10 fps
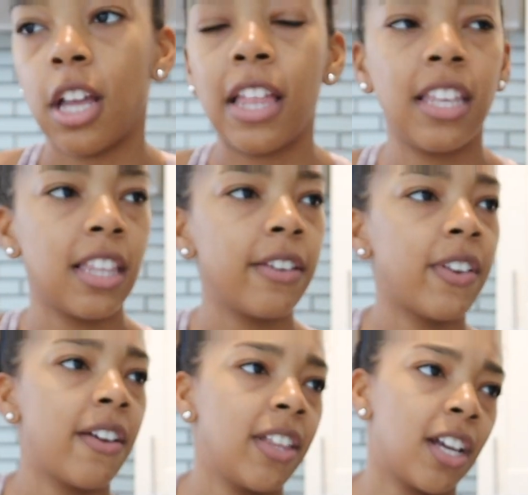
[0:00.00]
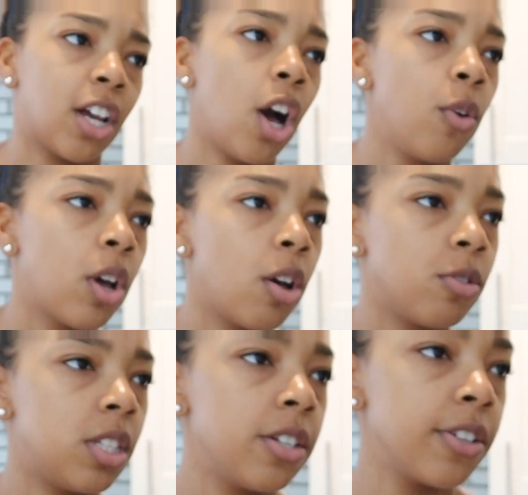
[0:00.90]
I think they even have like a
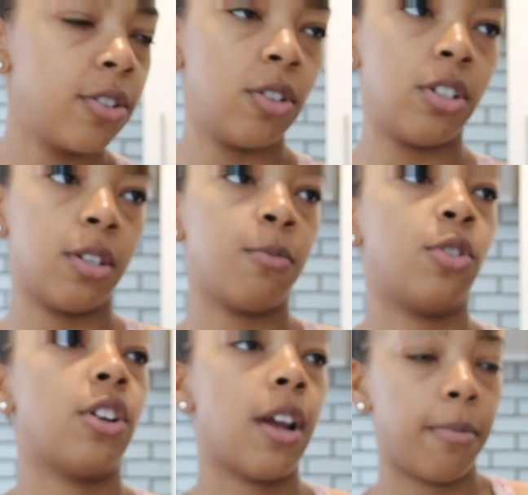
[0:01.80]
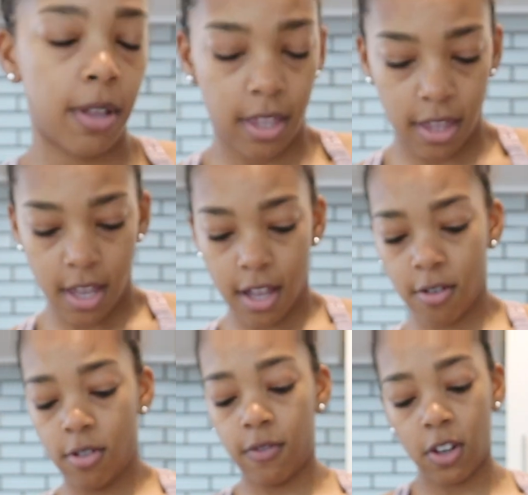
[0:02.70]
cocoa cereal or some crap like that. I
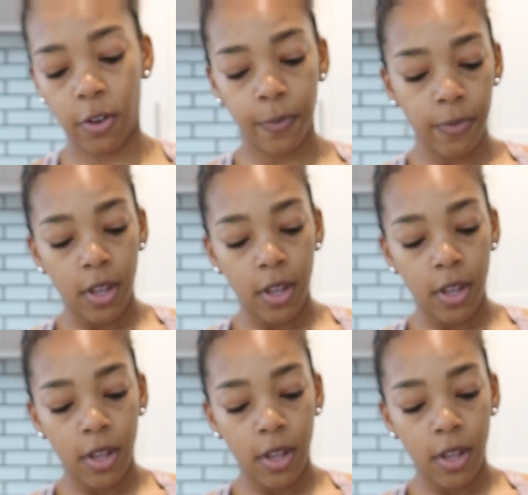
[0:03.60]
don't even know.